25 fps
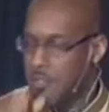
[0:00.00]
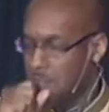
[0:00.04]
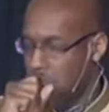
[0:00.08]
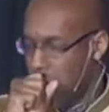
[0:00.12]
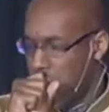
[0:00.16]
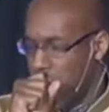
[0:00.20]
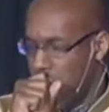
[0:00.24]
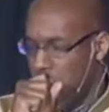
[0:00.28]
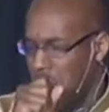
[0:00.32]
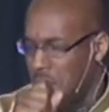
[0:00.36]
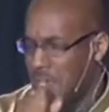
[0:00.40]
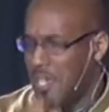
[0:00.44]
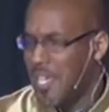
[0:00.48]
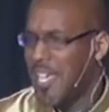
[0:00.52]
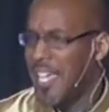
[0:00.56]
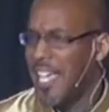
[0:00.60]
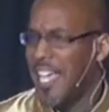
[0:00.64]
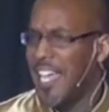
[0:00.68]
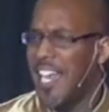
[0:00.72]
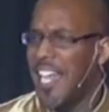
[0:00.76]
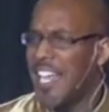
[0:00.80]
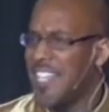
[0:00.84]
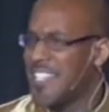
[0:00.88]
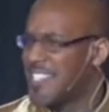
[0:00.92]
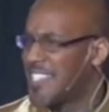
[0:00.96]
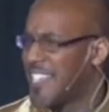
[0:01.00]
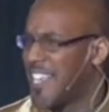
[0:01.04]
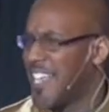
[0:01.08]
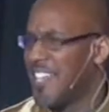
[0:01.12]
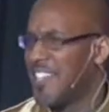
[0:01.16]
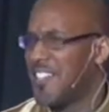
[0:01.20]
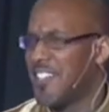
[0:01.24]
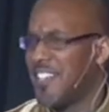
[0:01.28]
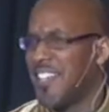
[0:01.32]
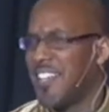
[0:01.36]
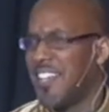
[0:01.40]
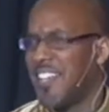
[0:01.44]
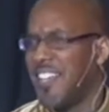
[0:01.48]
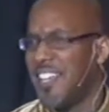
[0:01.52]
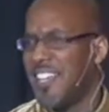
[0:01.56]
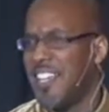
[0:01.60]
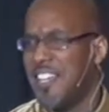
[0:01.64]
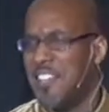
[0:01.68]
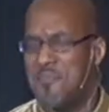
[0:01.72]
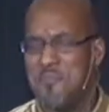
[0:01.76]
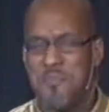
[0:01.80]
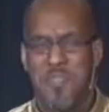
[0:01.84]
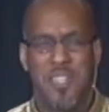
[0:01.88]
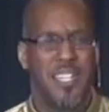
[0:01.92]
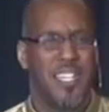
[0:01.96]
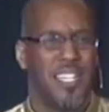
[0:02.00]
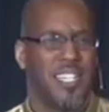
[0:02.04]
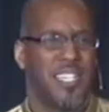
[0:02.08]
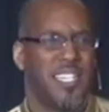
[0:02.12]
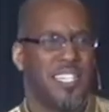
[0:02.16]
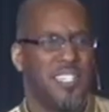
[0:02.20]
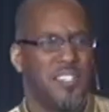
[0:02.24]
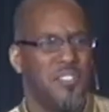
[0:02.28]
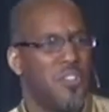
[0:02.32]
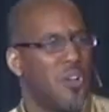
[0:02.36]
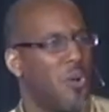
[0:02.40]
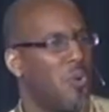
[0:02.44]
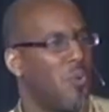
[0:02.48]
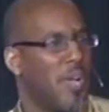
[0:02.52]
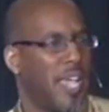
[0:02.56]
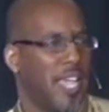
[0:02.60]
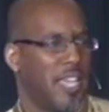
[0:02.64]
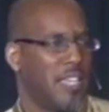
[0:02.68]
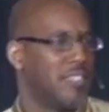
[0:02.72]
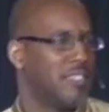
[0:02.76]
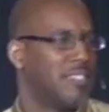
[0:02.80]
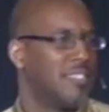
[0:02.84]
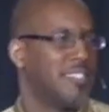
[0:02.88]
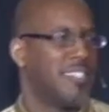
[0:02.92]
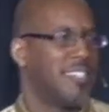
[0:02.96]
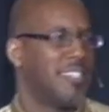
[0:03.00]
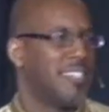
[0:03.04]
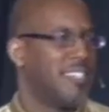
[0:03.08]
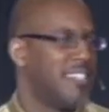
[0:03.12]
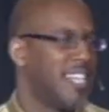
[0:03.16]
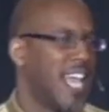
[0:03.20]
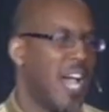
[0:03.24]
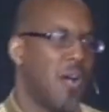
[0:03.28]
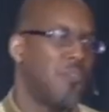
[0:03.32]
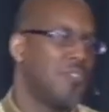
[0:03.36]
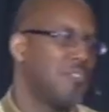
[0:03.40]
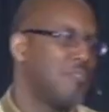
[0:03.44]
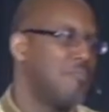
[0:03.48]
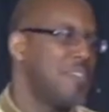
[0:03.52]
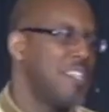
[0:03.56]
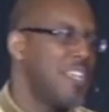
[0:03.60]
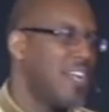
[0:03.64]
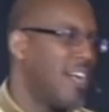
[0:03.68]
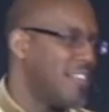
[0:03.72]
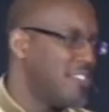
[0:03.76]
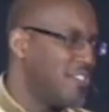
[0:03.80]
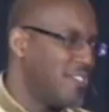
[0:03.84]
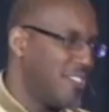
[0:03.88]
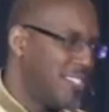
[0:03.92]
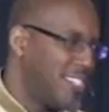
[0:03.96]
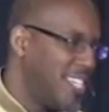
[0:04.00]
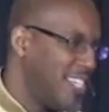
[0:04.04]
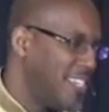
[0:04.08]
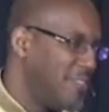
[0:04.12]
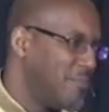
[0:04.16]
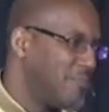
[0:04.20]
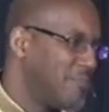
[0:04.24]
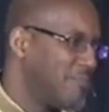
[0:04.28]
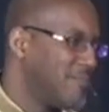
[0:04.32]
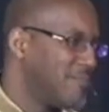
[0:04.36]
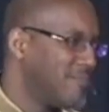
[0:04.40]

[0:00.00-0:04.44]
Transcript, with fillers: and I said immediately, no way. Not with me on your team.